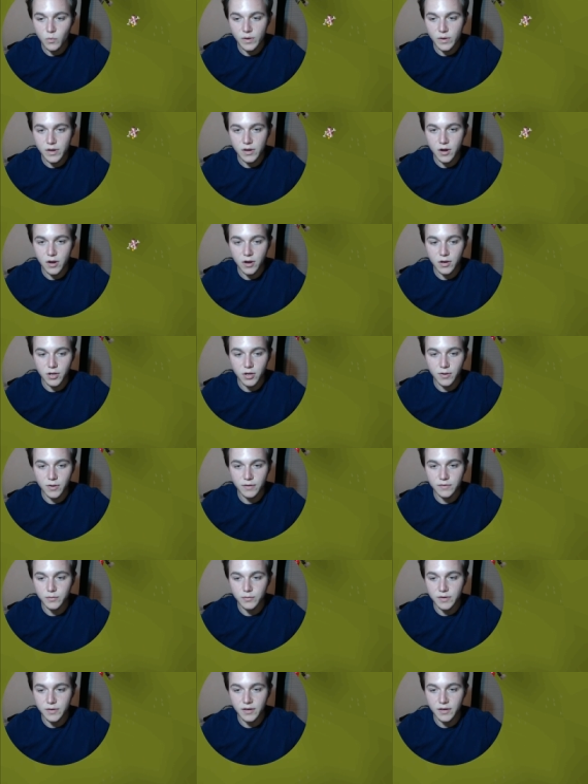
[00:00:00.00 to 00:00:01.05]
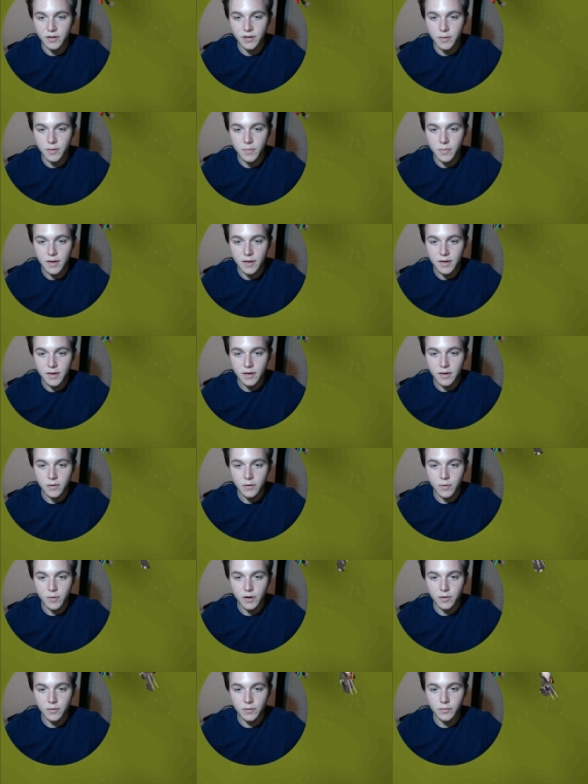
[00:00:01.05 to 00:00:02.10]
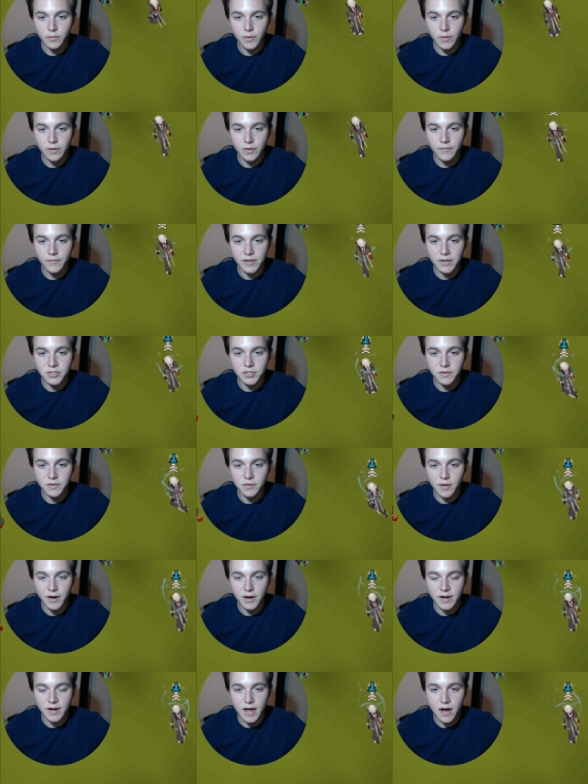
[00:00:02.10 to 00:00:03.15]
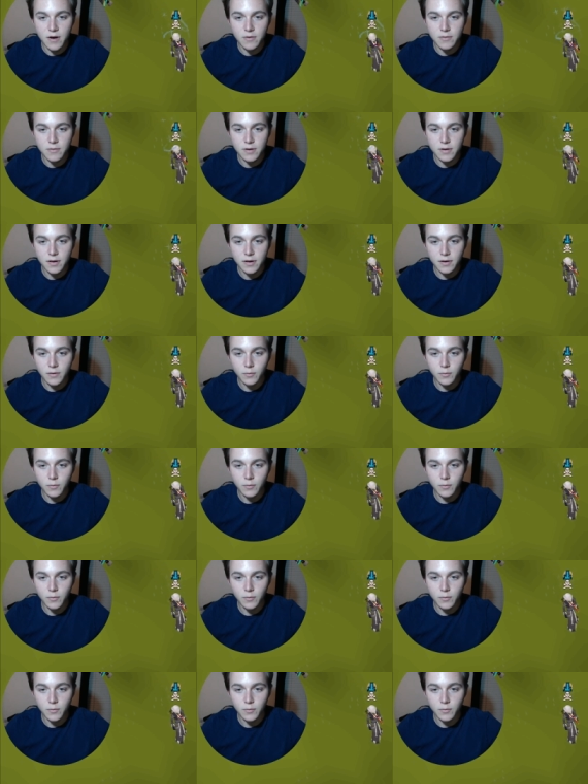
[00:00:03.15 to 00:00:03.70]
We are going to kill him. We're we are vengeanced right now.